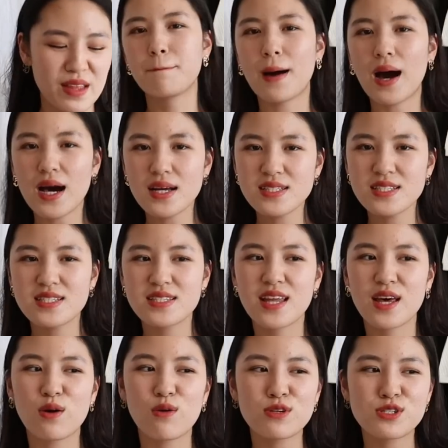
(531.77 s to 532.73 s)
But
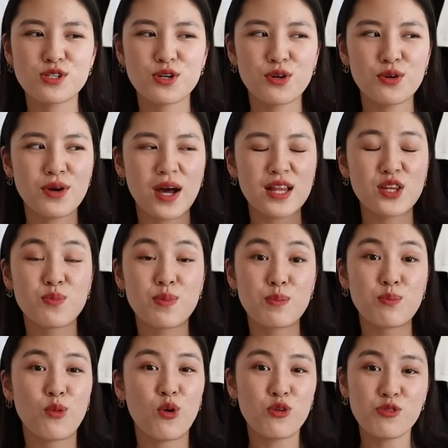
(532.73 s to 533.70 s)
they're also a little
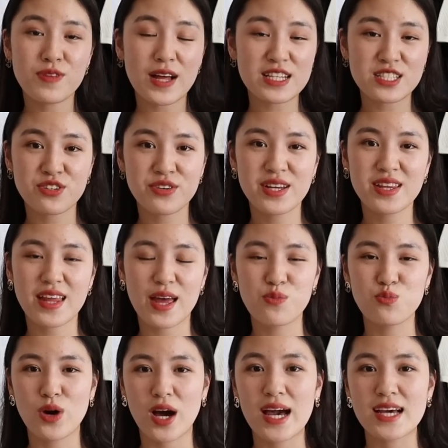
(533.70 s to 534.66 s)
bit more flattering
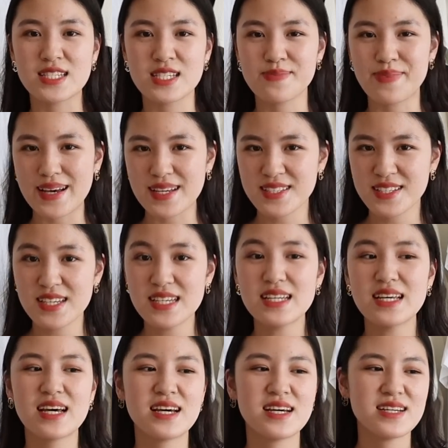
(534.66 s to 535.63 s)
than what I expected.